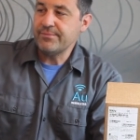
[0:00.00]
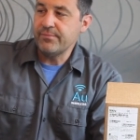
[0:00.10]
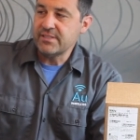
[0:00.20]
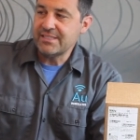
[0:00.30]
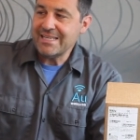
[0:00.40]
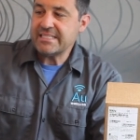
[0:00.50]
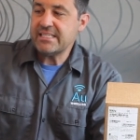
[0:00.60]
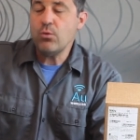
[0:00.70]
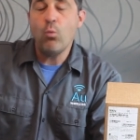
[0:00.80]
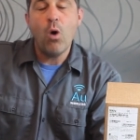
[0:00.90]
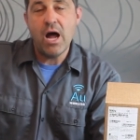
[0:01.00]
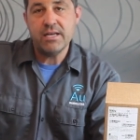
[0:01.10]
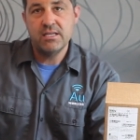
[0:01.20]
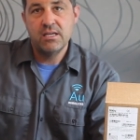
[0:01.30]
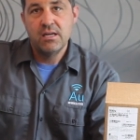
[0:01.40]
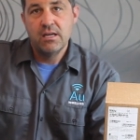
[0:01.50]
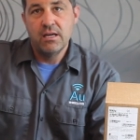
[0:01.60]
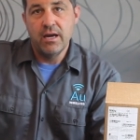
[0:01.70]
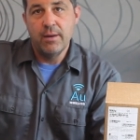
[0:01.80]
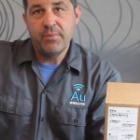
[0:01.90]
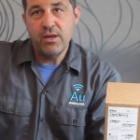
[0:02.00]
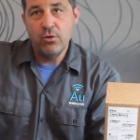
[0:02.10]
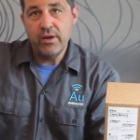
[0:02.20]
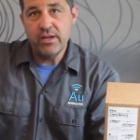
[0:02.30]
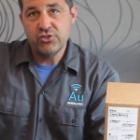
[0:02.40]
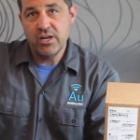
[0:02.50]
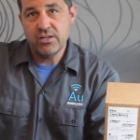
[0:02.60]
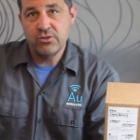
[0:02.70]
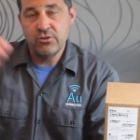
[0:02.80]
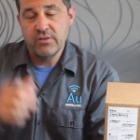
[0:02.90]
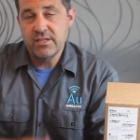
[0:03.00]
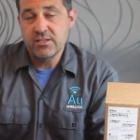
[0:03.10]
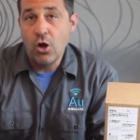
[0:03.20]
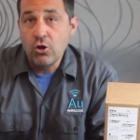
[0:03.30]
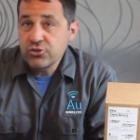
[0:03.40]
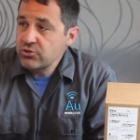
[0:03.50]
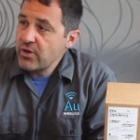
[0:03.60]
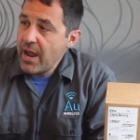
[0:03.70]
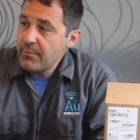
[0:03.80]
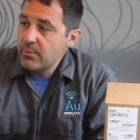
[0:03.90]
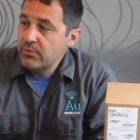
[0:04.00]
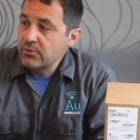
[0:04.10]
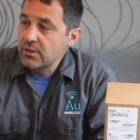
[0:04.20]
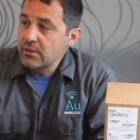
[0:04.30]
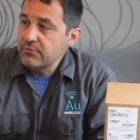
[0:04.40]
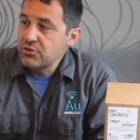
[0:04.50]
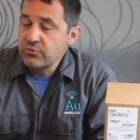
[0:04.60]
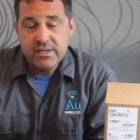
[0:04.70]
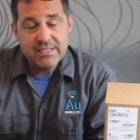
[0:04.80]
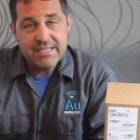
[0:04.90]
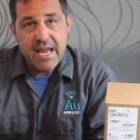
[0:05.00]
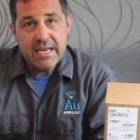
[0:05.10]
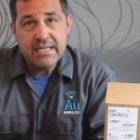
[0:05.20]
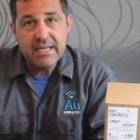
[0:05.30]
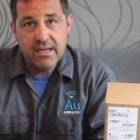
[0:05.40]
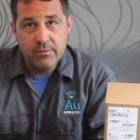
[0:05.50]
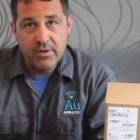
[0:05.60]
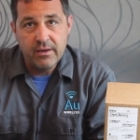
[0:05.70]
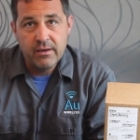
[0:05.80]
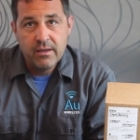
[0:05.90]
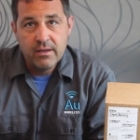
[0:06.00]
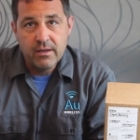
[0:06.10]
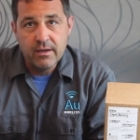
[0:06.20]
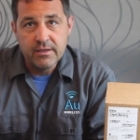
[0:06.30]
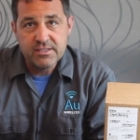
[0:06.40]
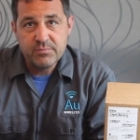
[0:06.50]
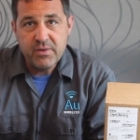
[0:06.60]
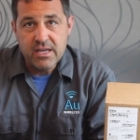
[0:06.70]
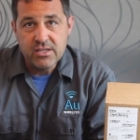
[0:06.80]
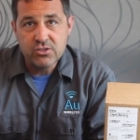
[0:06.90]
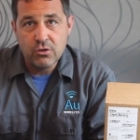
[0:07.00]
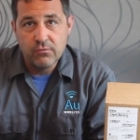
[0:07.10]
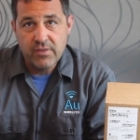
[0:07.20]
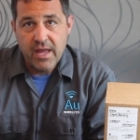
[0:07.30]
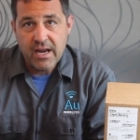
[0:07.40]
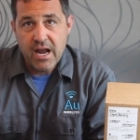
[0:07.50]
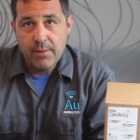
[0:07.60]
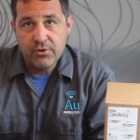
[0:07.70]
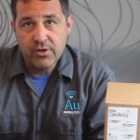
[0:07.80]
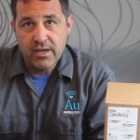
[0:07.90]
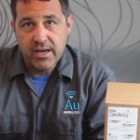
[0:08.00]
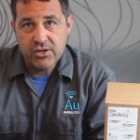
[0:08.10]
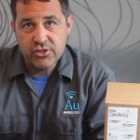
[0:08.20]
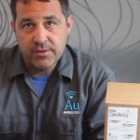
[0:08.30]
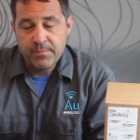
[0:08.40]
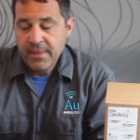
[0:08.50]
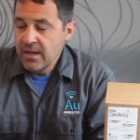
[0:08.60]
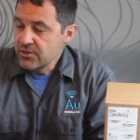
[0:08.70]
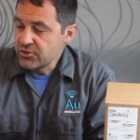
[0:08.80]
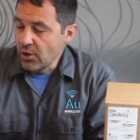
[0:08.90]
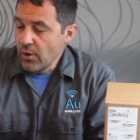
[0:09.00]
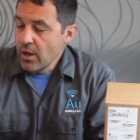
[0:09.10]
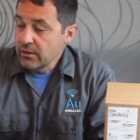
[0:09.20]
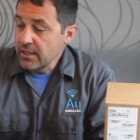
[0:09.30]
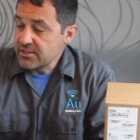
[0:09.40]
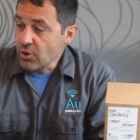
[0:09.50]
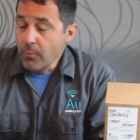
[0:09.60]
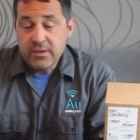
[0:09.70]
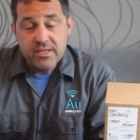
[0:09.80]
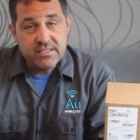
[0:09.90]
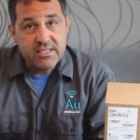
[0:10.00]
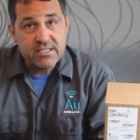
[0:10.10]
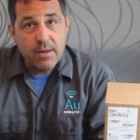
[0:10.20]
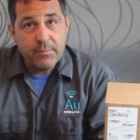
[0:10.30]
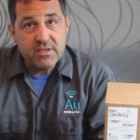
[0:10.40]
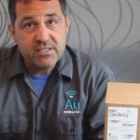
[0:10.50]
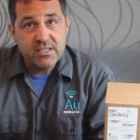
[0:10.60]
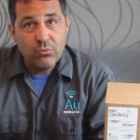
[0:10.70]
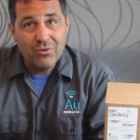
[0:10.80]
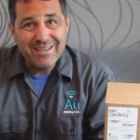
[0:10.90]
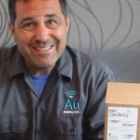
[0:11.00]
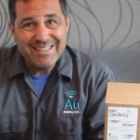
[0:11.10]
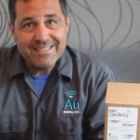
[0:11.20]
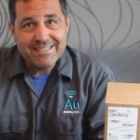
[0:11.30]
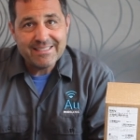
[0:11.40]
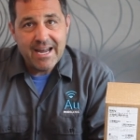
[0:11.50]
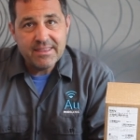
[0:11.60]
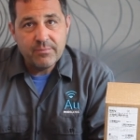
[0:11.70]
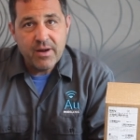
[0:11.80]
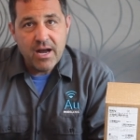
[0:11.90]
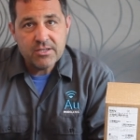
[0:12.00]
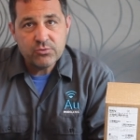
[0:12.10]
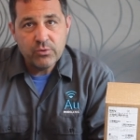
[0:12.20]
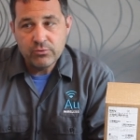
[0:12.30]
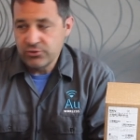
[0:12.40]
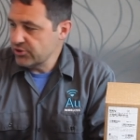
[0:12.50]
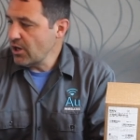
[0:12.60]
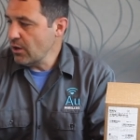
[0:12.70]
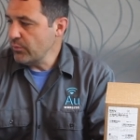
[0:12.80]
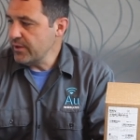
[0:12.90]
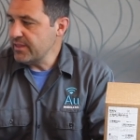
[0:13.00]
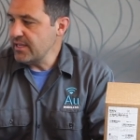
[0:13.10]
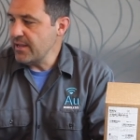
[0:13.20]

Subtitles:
60-watt PoE injector that is also capable of doing 10 gigabit speeds over that copper connection. So let's open these things up and see what is inside the box. We will start with the